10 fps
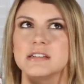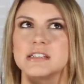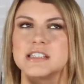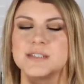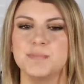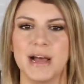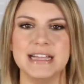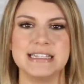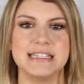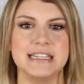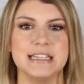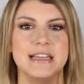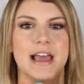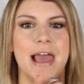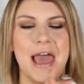
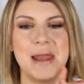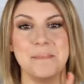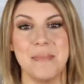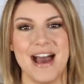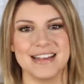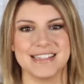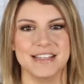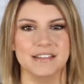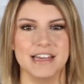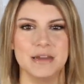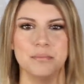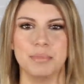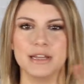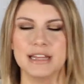spicy and masculine, but